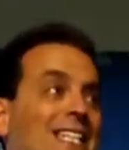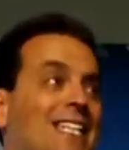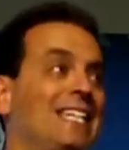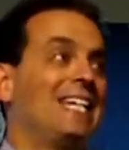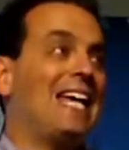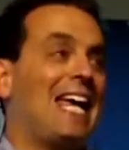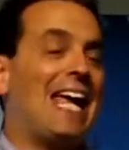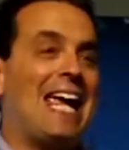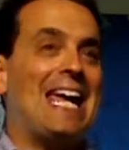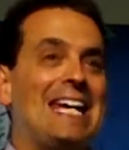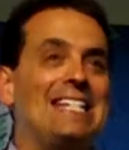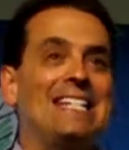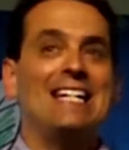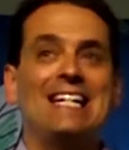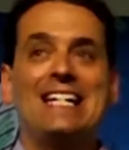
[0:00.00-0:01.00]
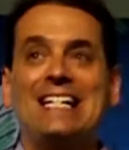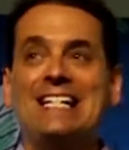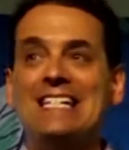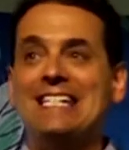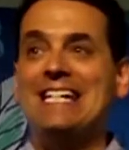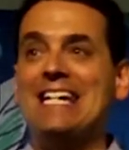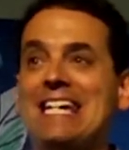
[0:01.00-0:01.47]
the
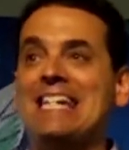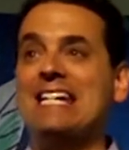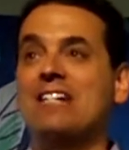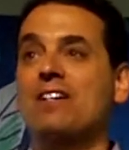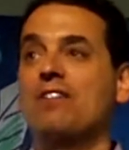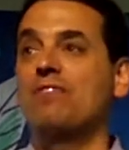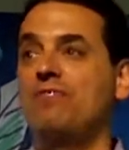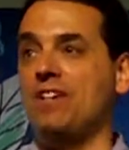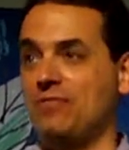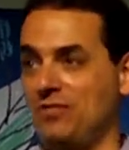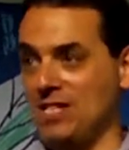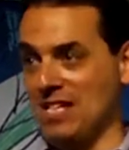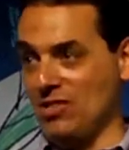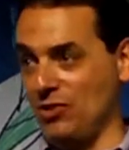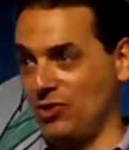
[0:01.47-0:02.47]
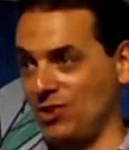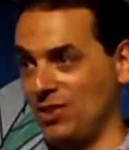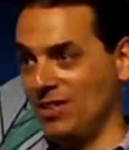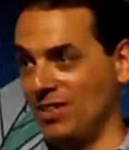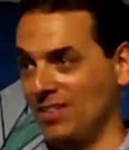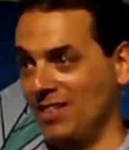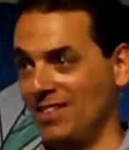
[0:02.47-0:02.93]
1850s.
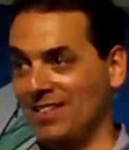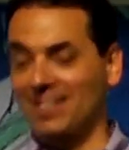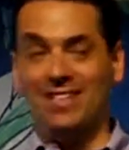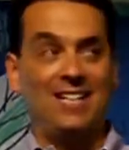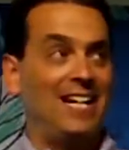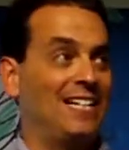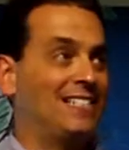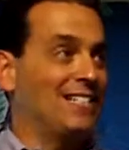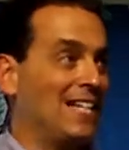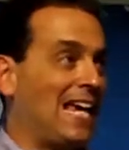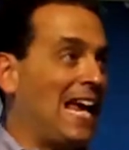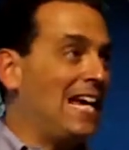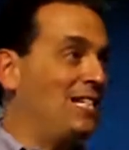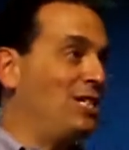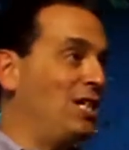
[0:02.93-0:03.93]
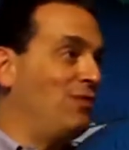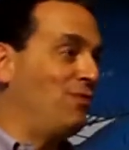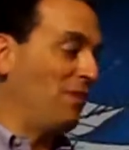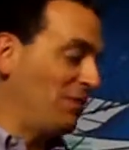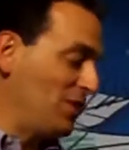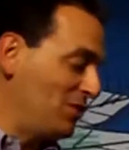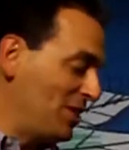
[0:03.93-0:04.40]
It's an
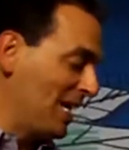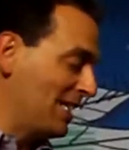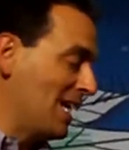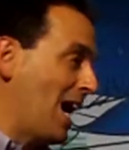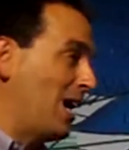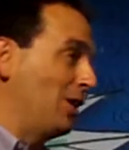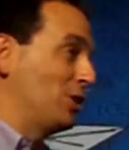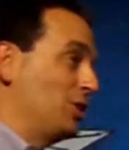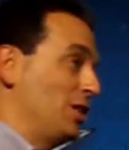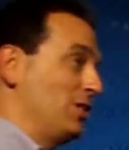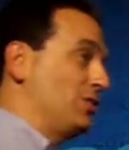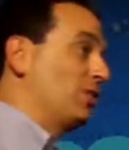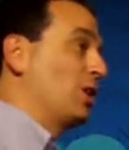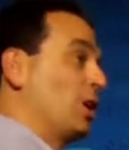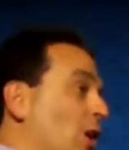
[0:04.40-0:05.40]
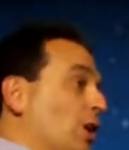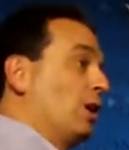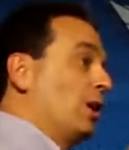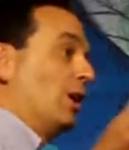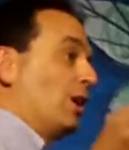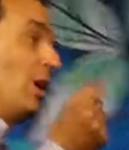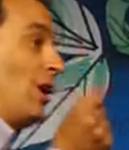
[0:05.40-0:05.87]
1850s technologies.
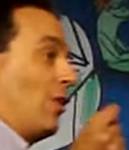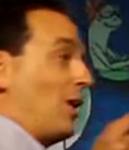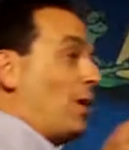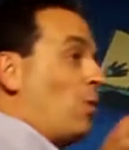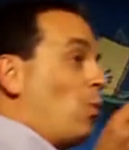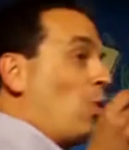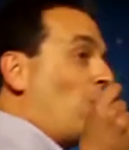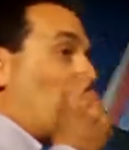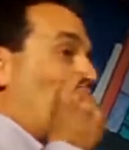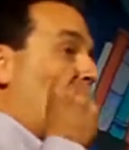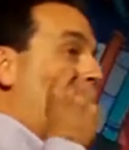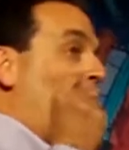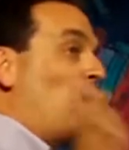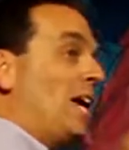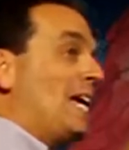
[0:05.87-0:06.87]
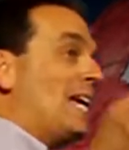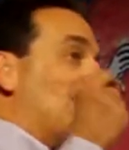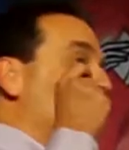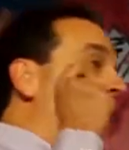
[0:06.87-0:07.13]
All right? We have